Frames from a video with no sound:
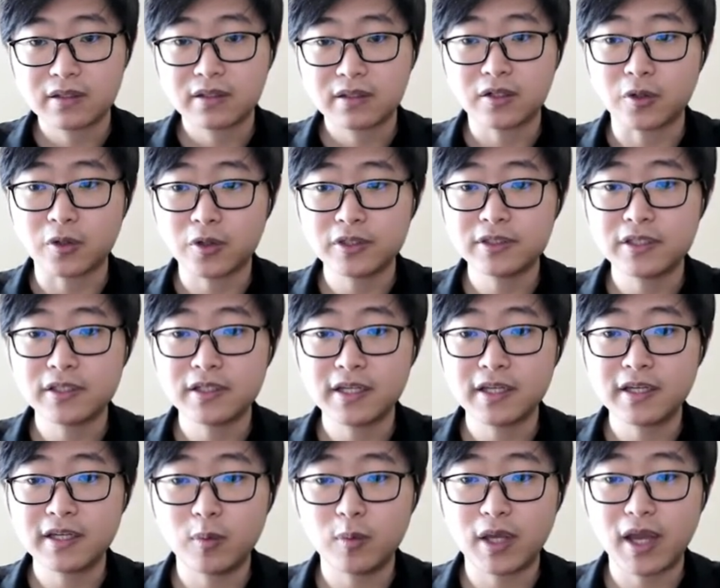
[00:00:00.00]

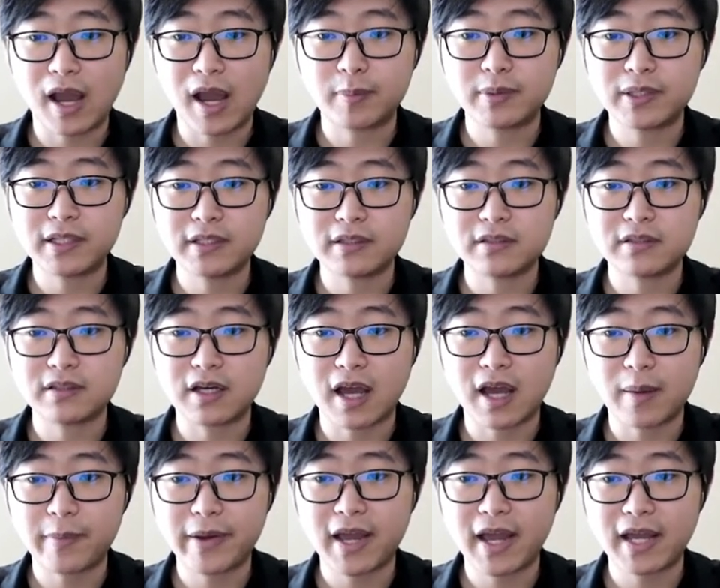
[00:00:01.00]
Frequently, we update
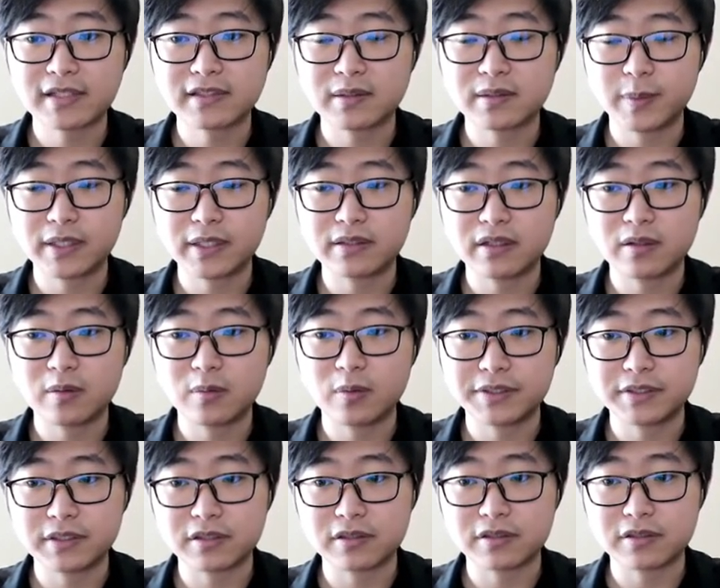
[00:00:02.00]
the MI estimator
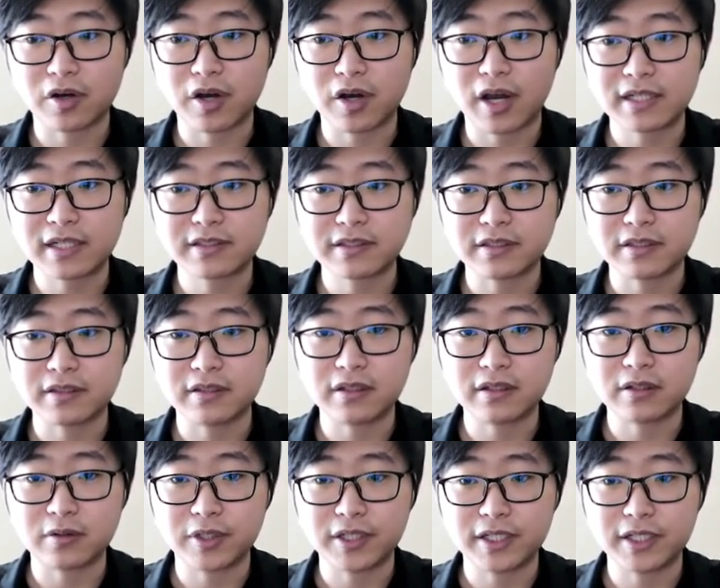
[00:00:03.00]
with a
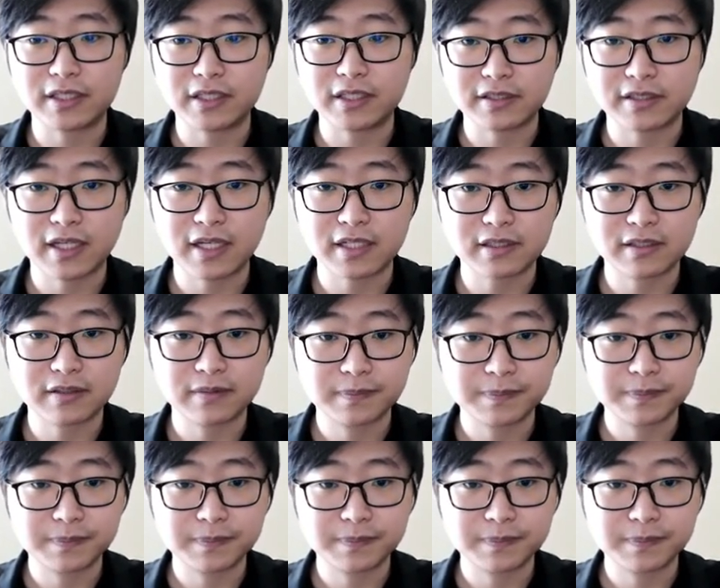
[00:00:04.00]
stochastic gradient descent.